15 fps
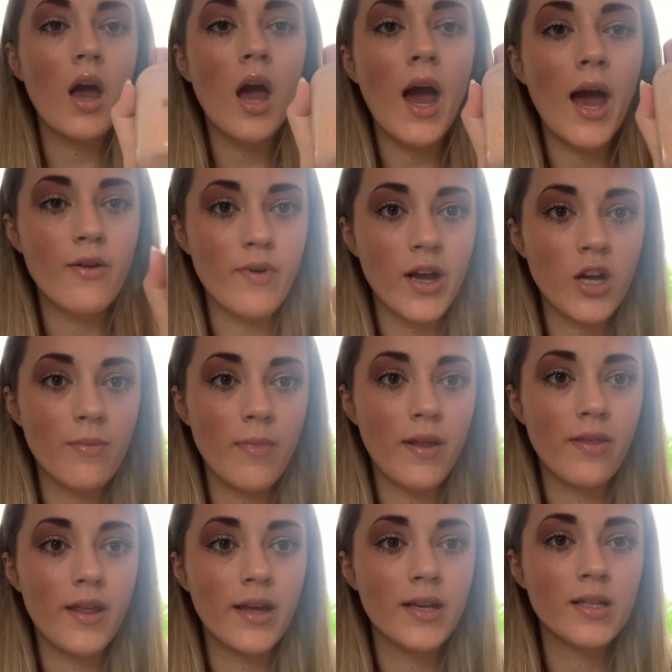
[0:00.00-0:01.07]
I
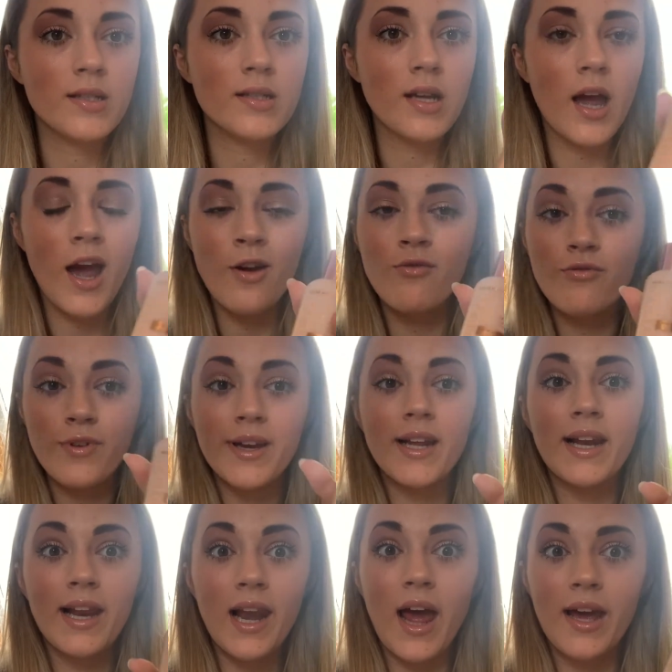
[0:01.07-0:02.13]
recommend this. I
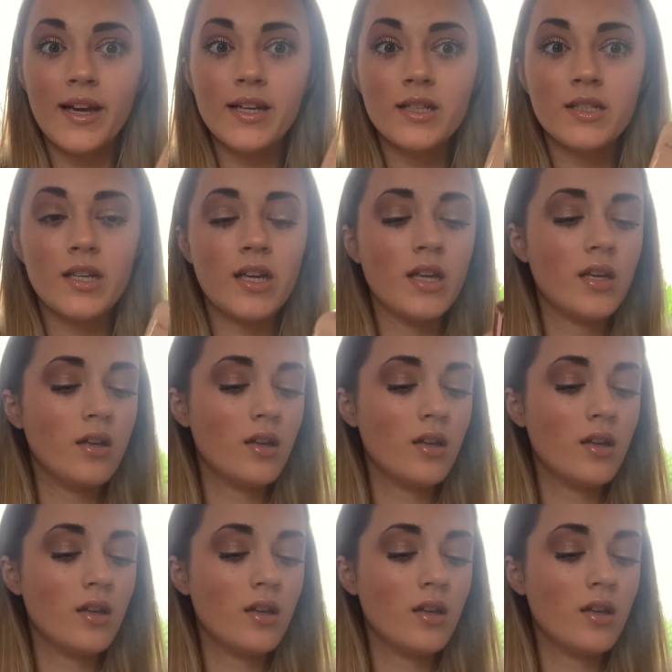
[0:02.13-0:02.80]
really liked it.